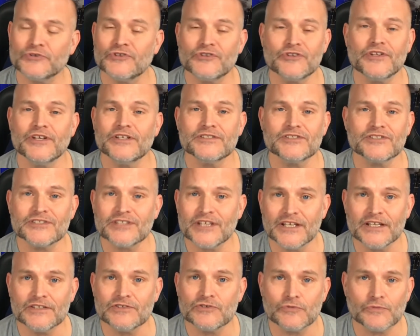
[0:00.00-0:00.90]
to then
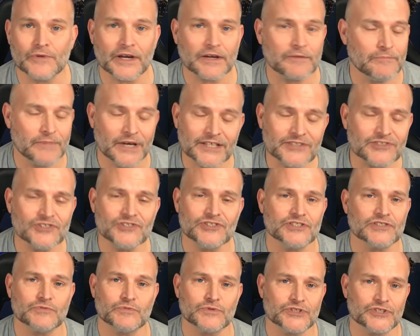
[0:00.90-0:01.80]
send direct
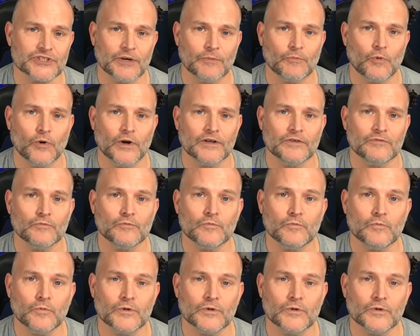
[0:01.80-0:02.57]
messages with someone,